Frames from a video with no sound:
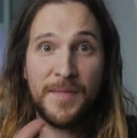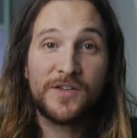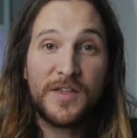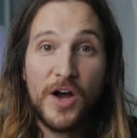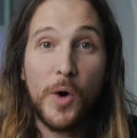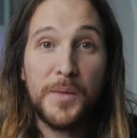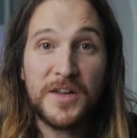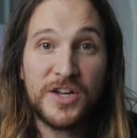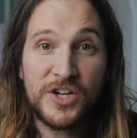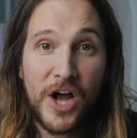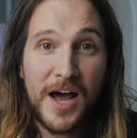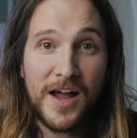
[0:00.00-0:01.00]
So the opening
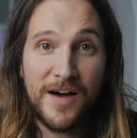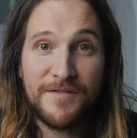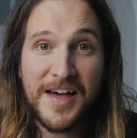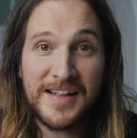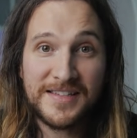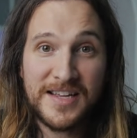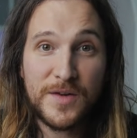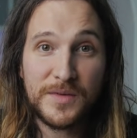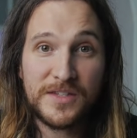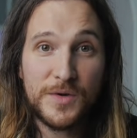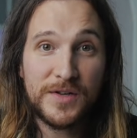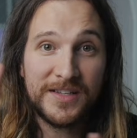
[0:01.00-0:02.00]
shot of that
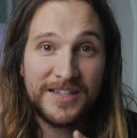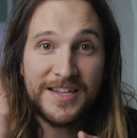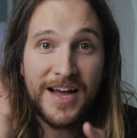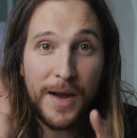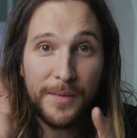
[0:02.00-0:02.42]
sequence, you can see